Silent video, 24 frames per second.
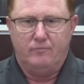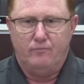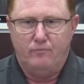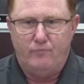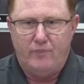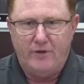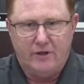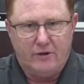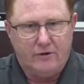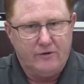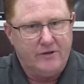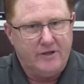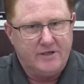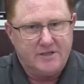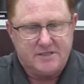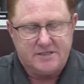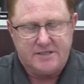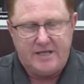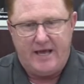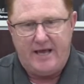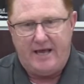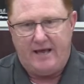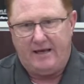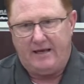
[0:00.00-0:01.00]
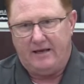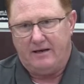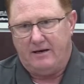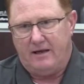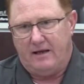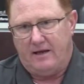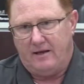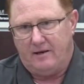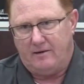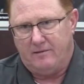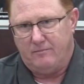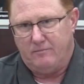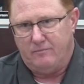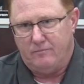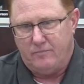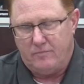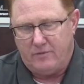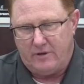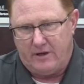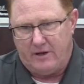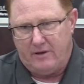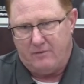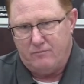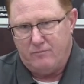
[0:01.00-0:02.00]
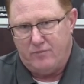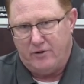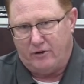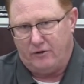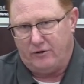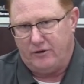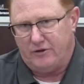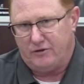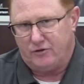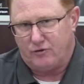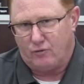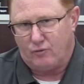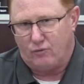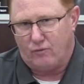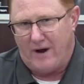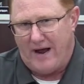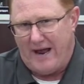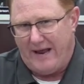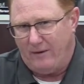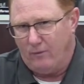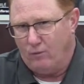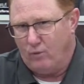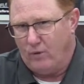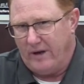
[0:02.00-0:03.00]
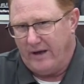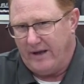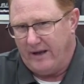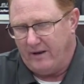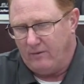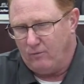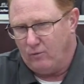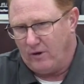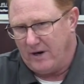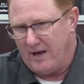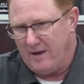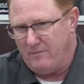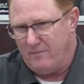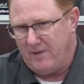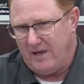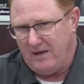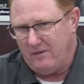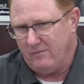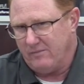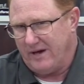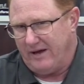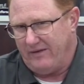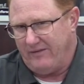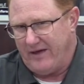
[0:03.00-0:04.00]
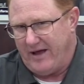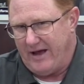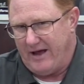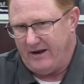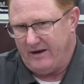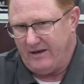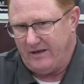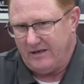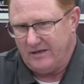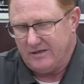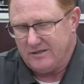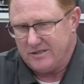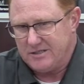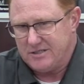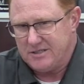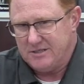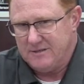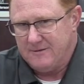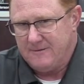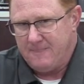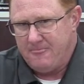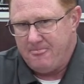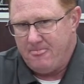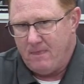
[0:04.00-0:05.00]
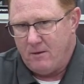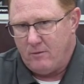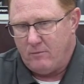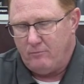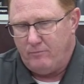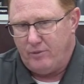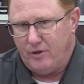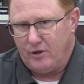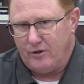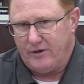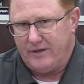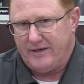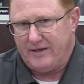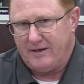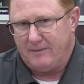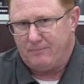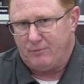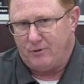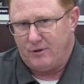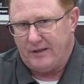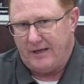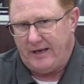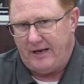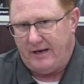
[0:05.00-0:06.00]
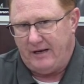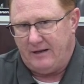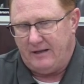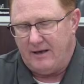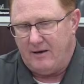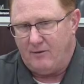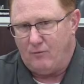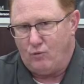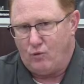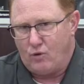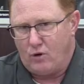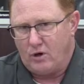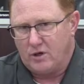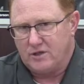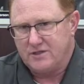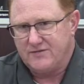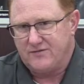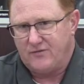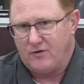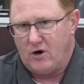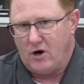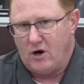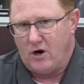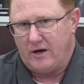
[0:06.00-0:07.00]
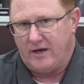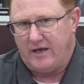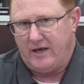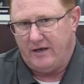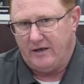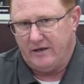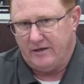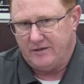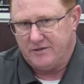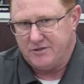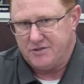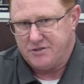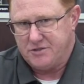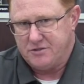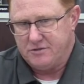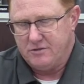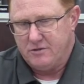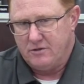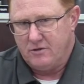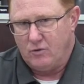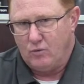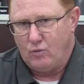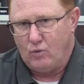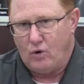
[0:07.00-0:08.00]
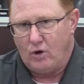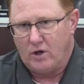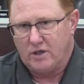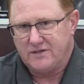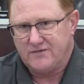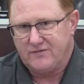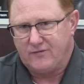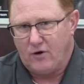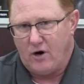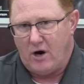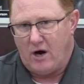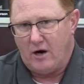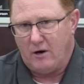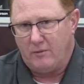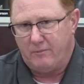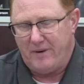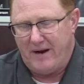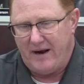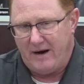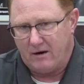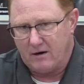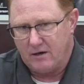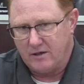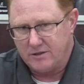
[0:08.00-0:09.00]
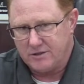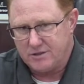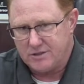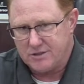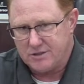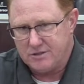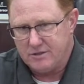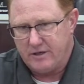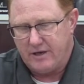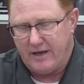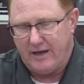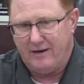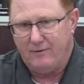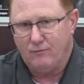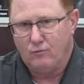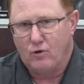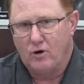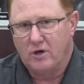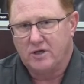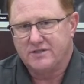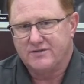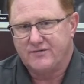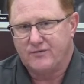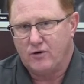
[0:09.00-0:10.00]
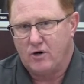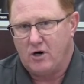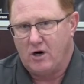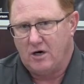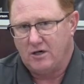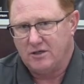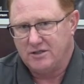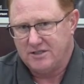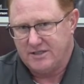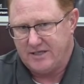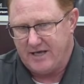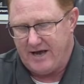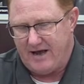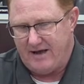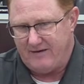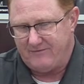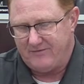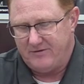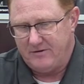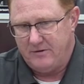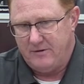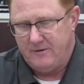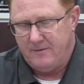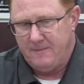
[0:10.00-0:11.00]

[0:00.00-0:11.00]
build this thing and build it the right way. And what I mean by that is building a plan that works for our kids, works for our parents, and works for our staff.